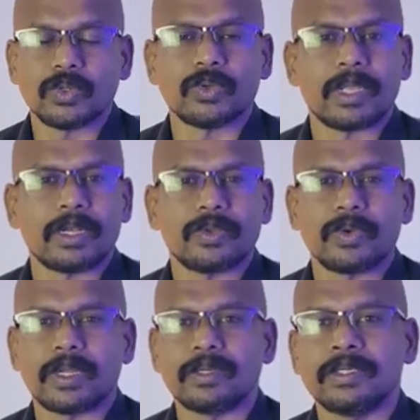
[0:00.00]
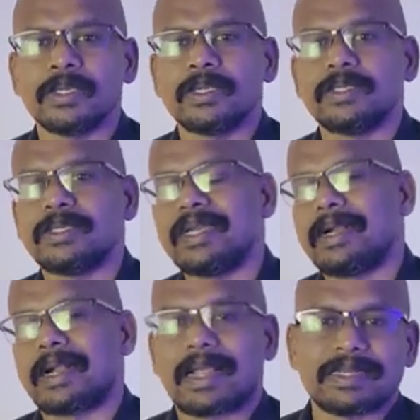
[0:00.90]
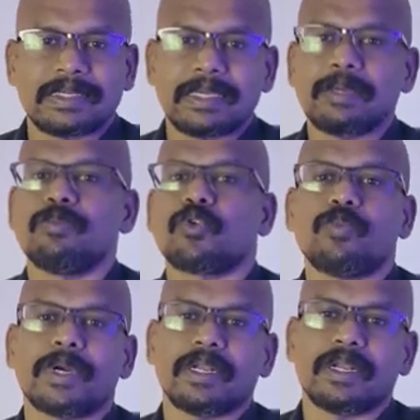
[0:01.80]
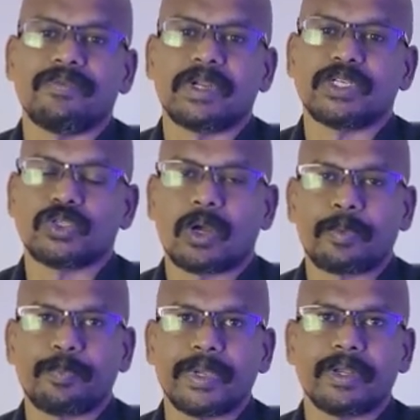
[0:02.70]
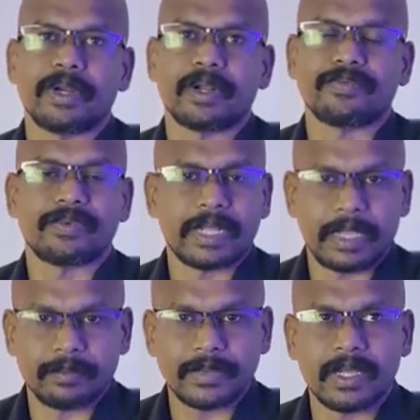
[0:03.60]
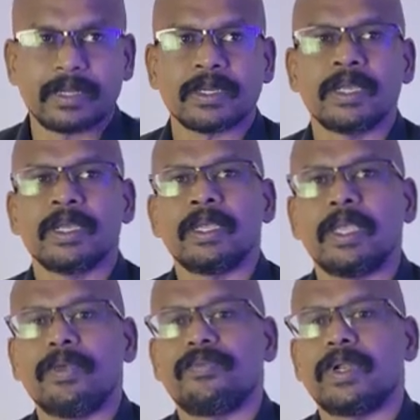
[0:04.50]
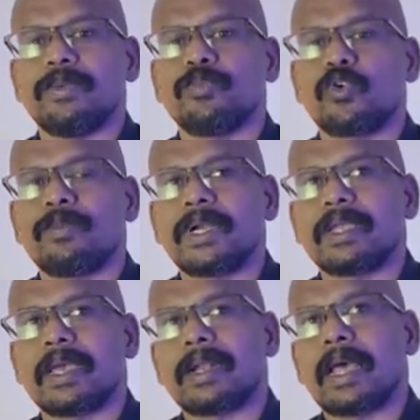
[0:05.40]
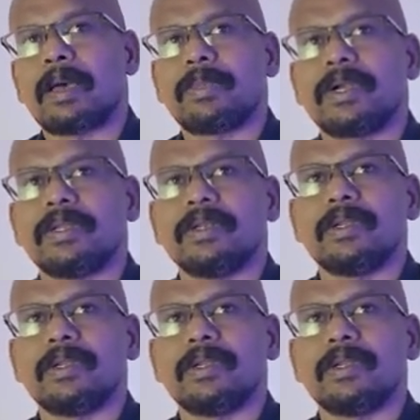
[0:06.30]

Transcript: so that you can see a drastic improvement in a very short period of time. That if an improvement can happen in